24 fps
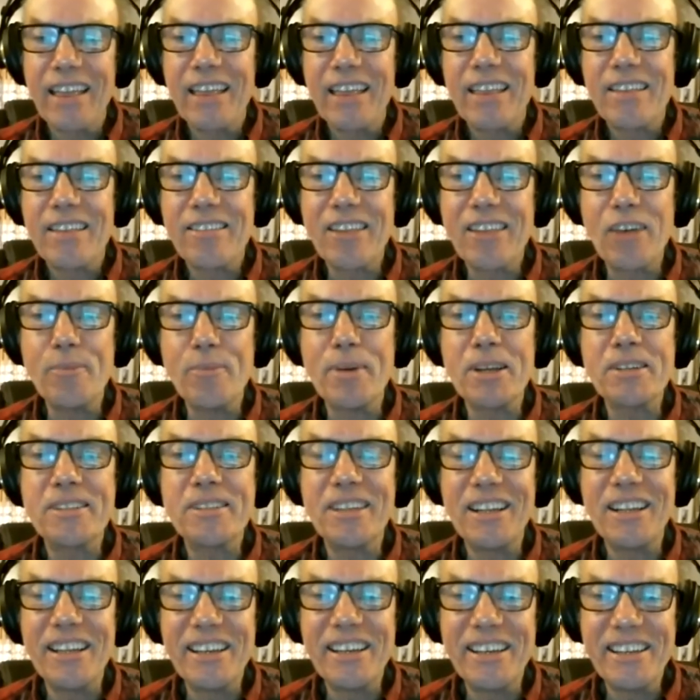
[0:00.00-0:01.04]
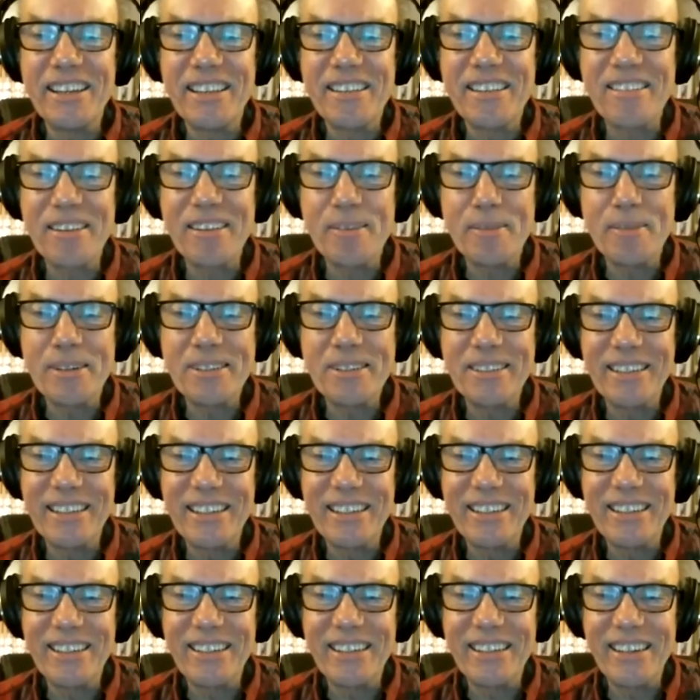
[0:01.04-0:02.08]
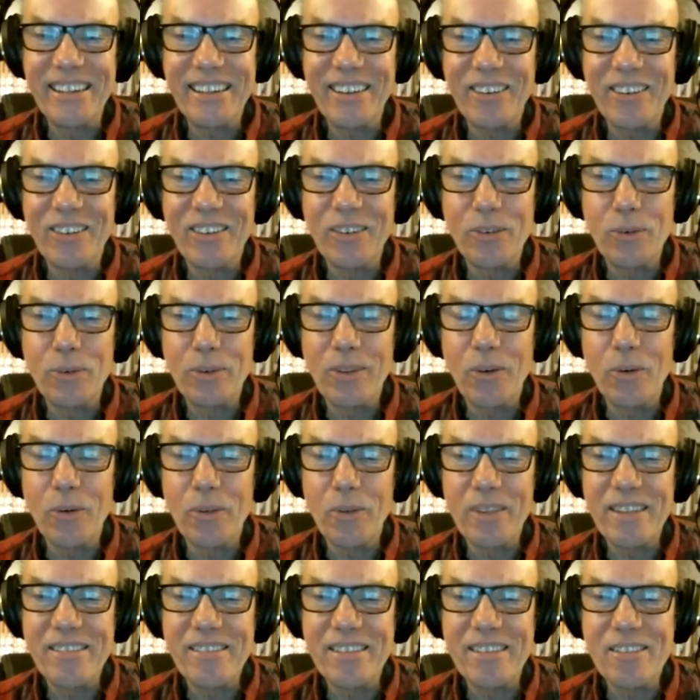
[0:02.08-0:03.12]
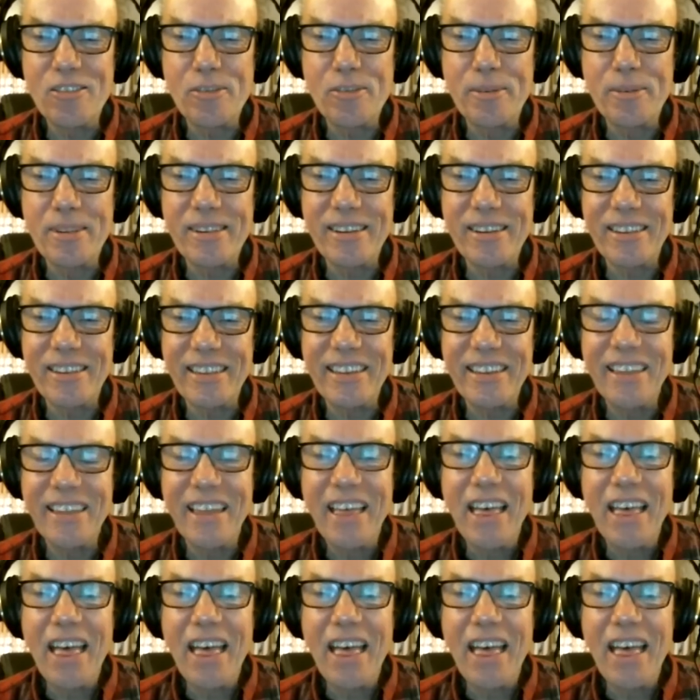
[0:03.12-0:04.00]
So much to learn, so much to learn on all these instruments, aren't there?